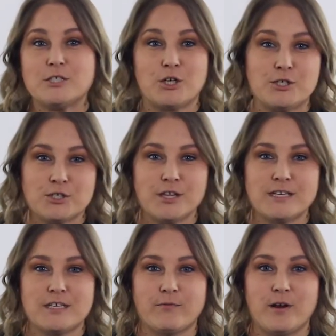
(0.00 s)
church
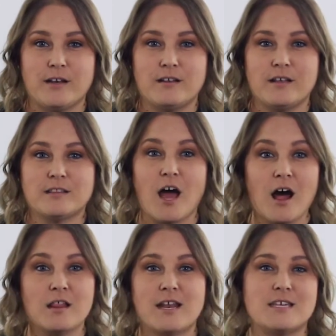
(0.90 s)
looked different, the
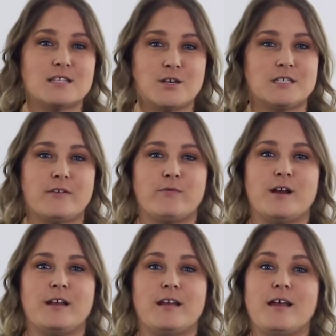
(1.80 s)
holidays looked
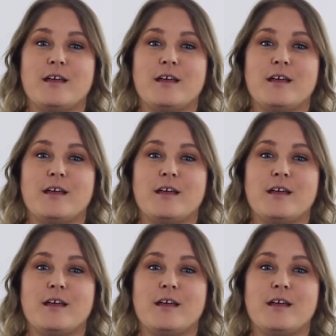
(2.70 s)
different,